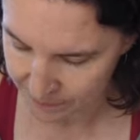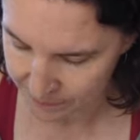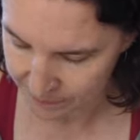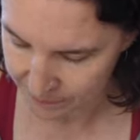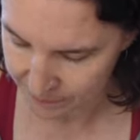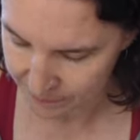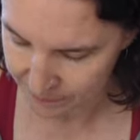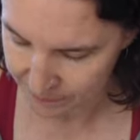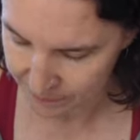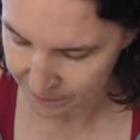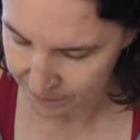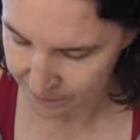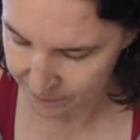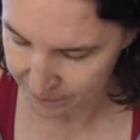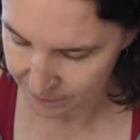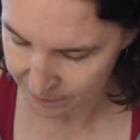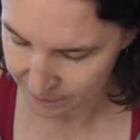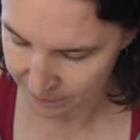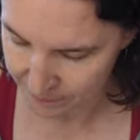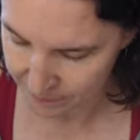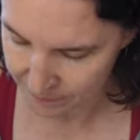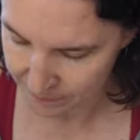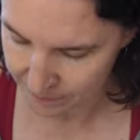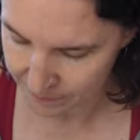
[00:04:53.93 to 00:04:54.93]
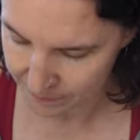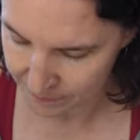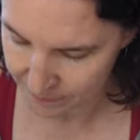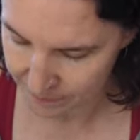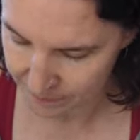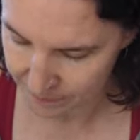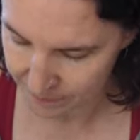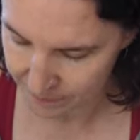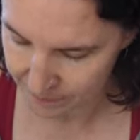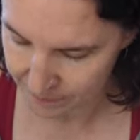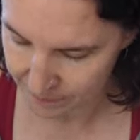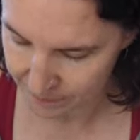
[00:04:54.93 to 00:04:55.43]

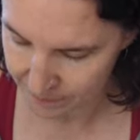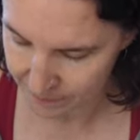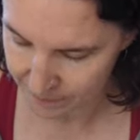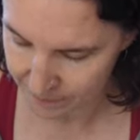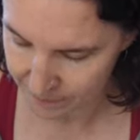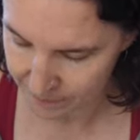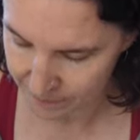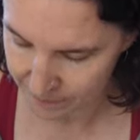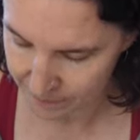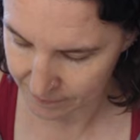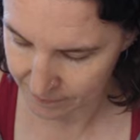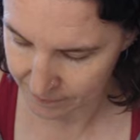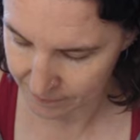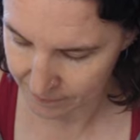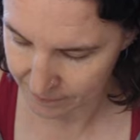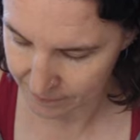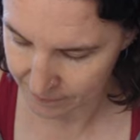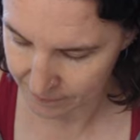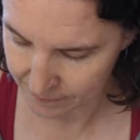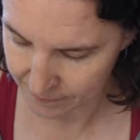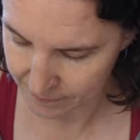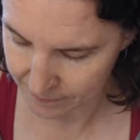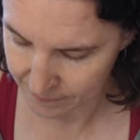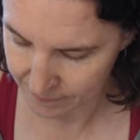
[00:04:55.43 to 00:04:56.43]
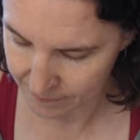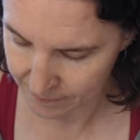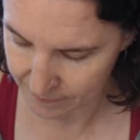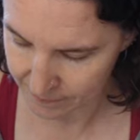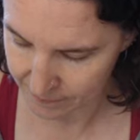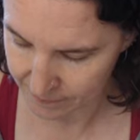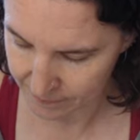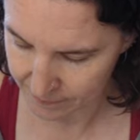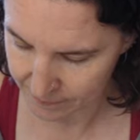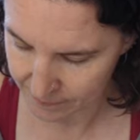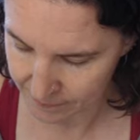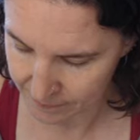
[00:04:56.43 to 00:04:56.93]

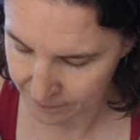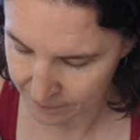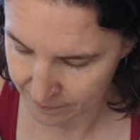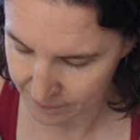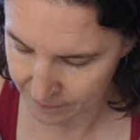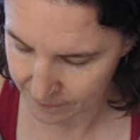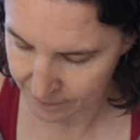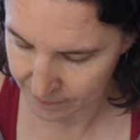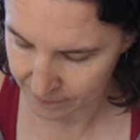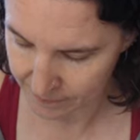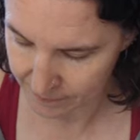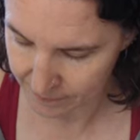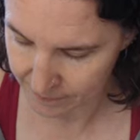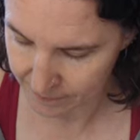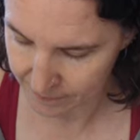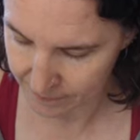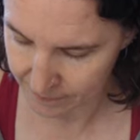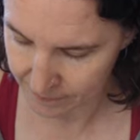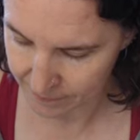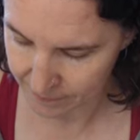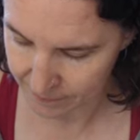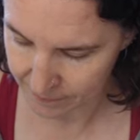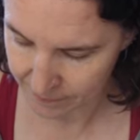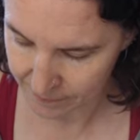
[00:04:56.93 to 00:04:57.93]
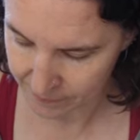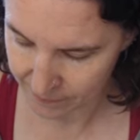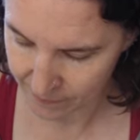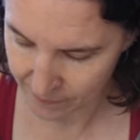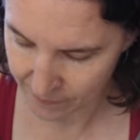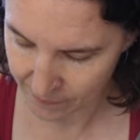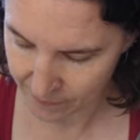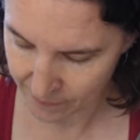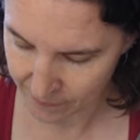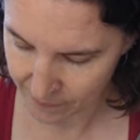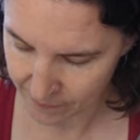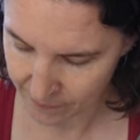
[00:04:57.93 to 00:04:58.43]

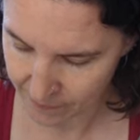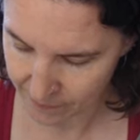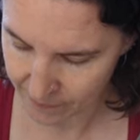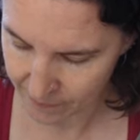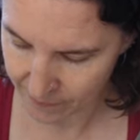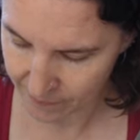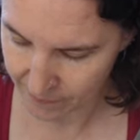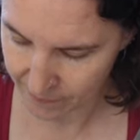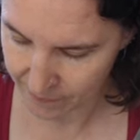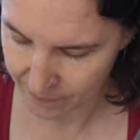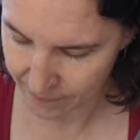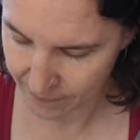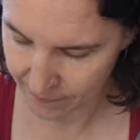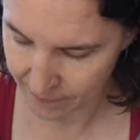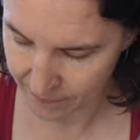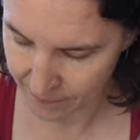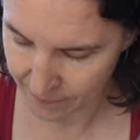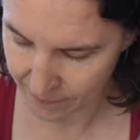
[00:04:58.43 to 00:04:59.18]
Nobody speaks.